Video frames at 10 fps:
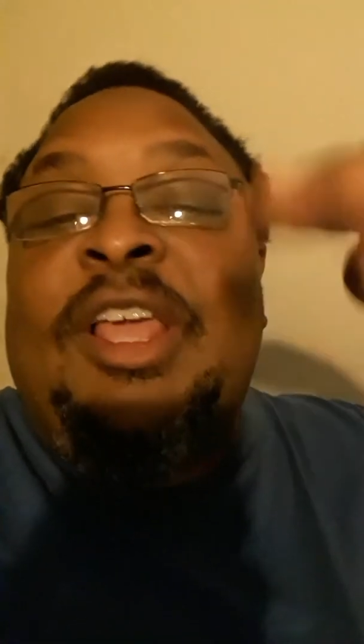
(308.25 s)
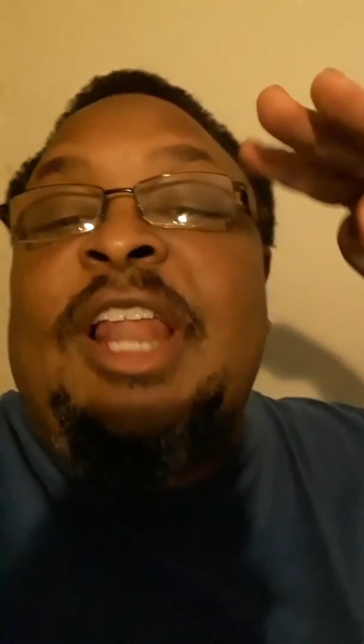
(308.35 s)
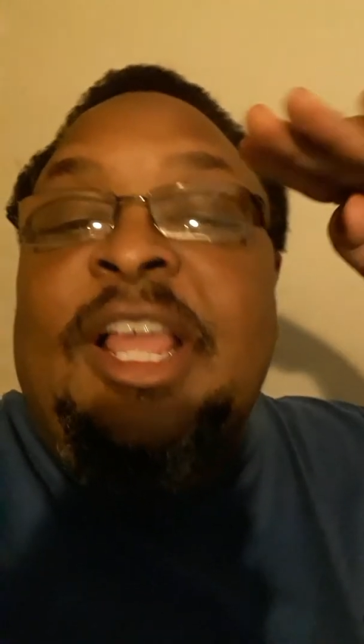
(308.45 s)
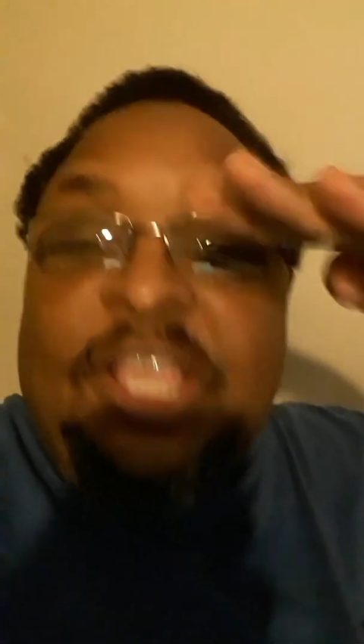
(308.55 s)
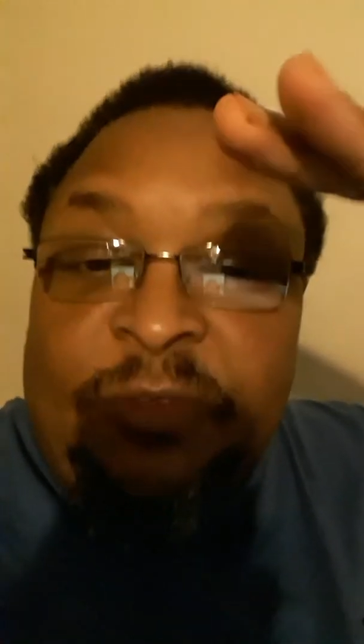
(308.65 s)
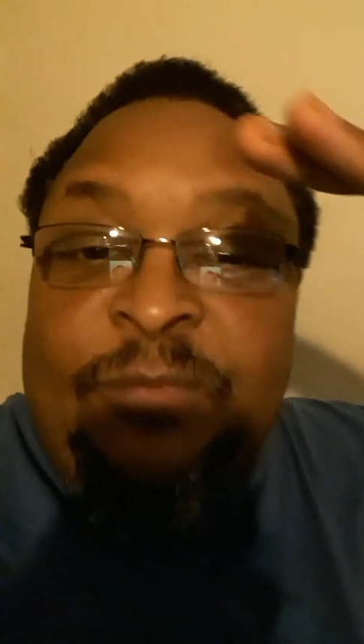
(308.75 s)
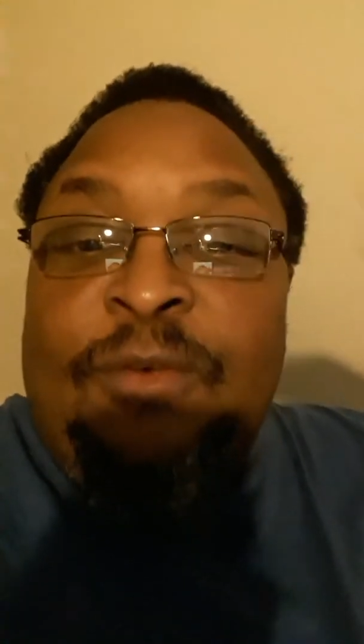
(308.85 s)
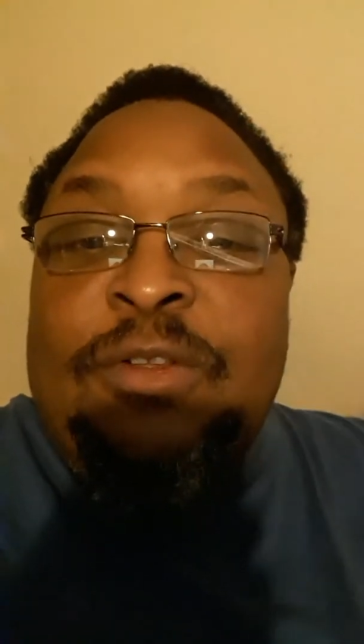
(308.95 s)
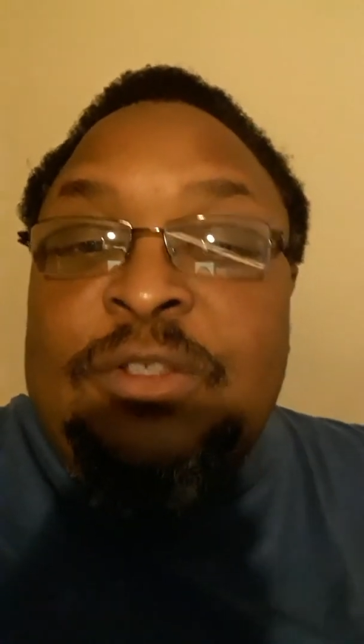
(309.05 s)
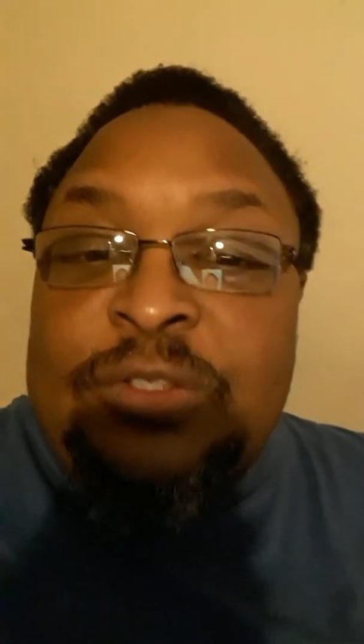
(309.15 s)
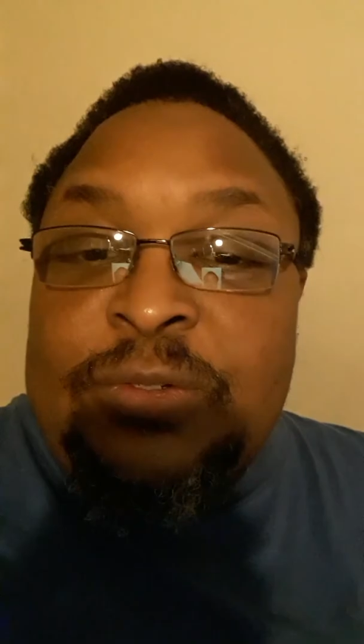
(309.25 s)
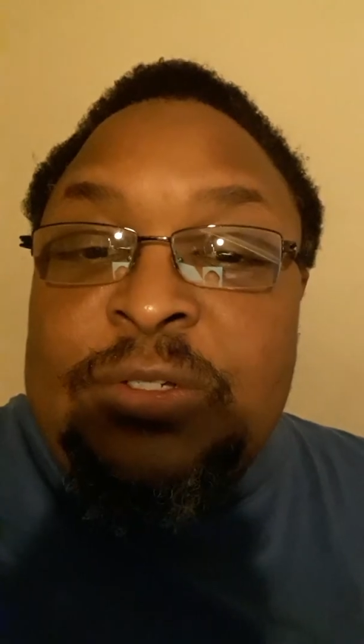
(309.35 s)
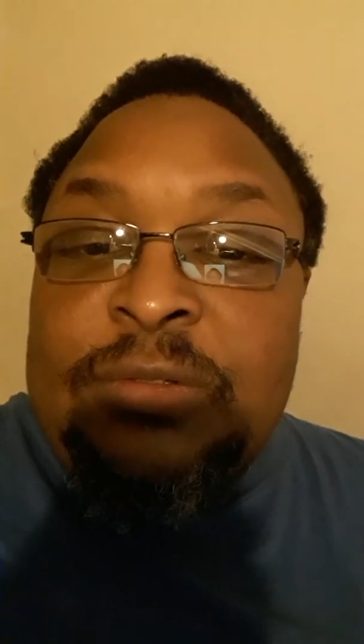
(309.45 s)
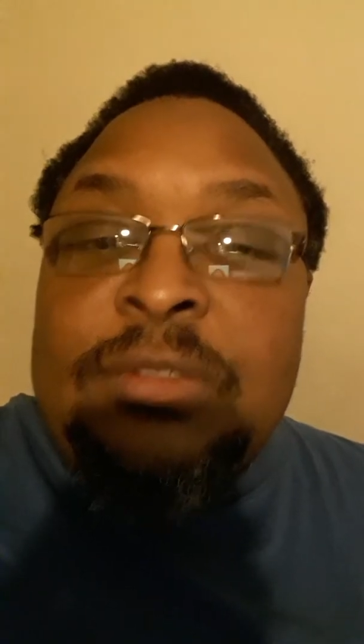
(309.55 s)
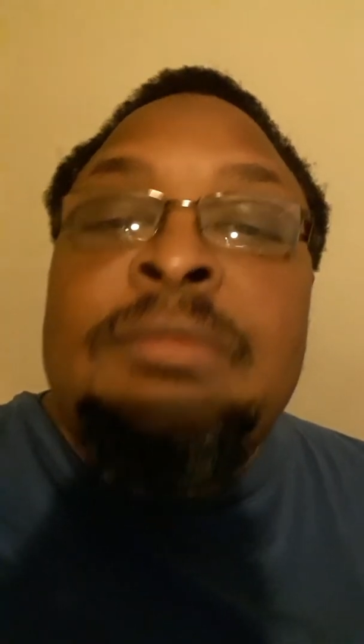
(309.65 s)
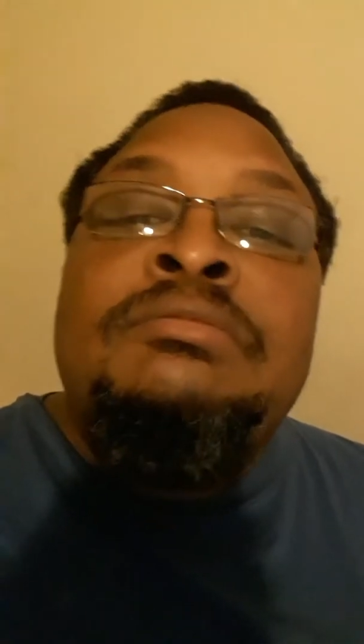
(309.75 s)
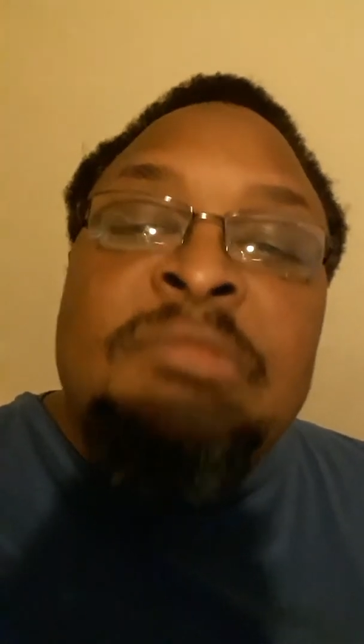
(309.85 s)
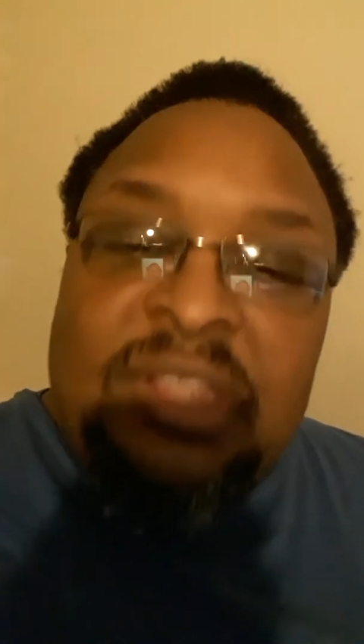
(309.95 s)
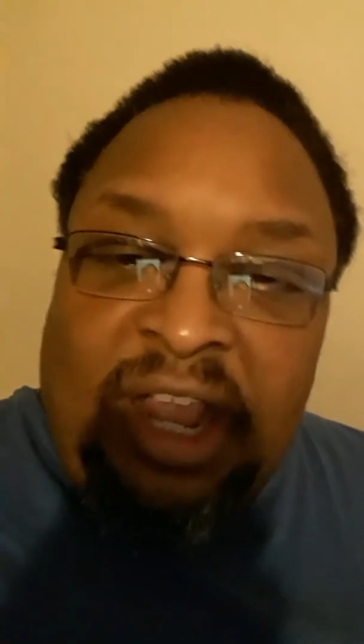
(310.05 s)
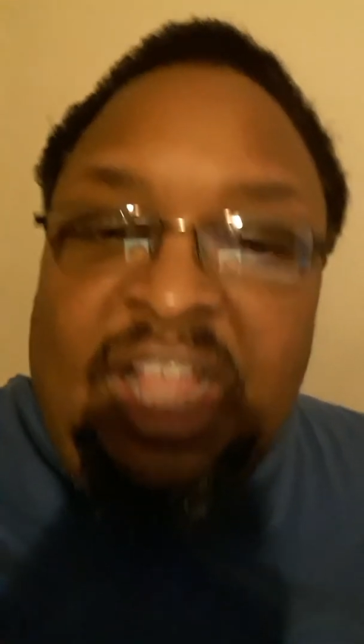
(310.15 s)
Can I get four tutorials?
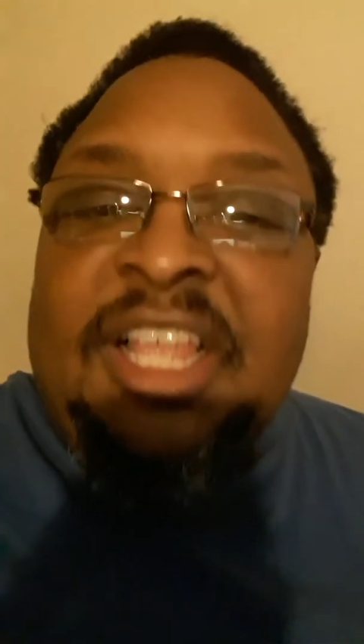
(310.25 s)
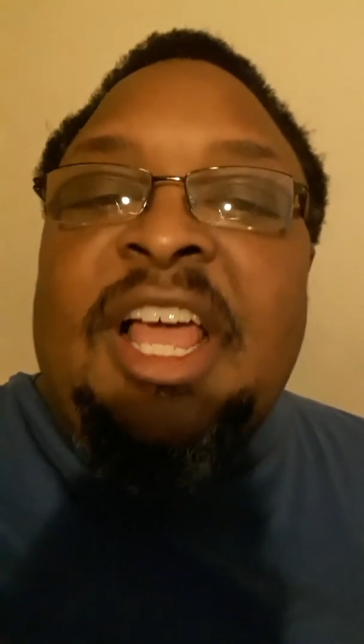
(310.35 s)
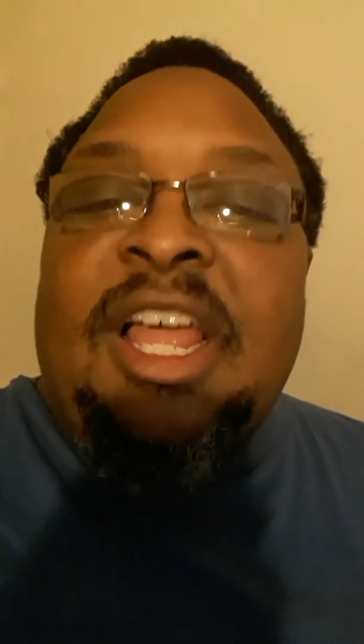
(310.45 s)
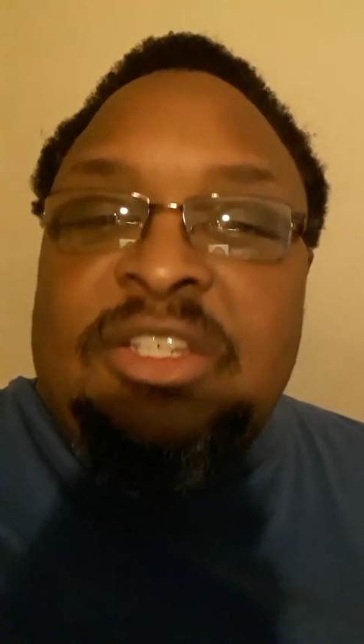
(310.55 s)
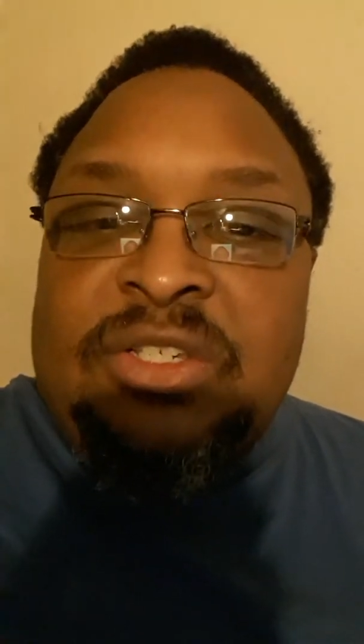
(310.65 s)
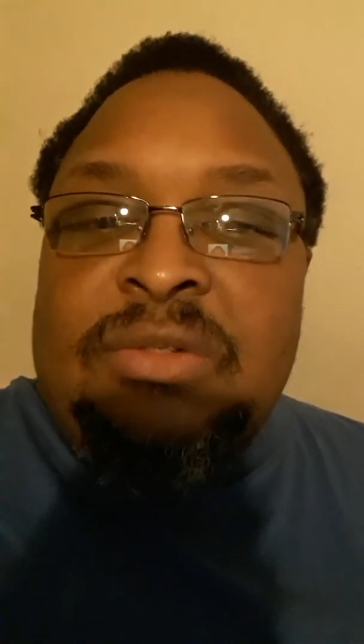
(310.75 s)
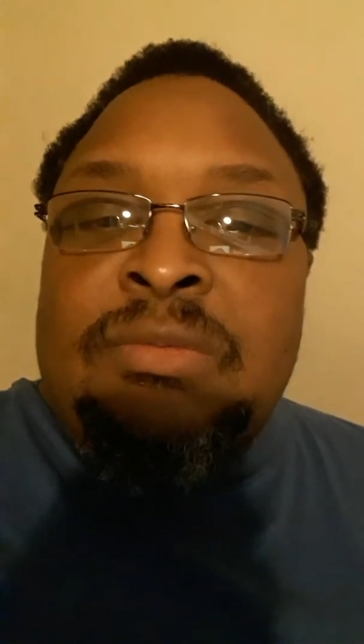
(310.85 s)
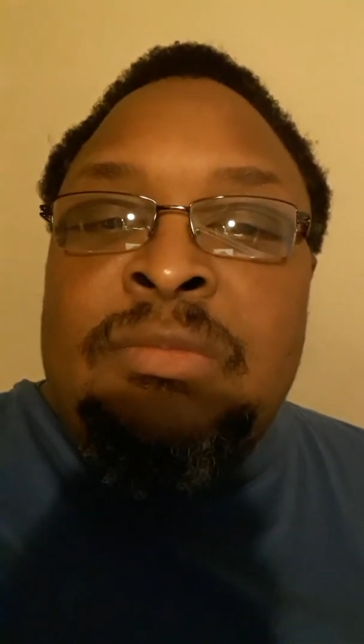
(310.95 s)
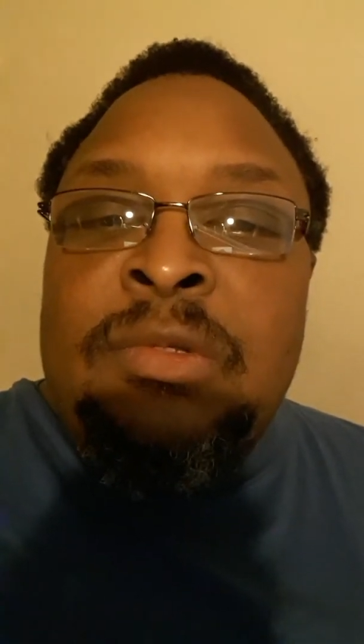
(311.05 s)
I got you.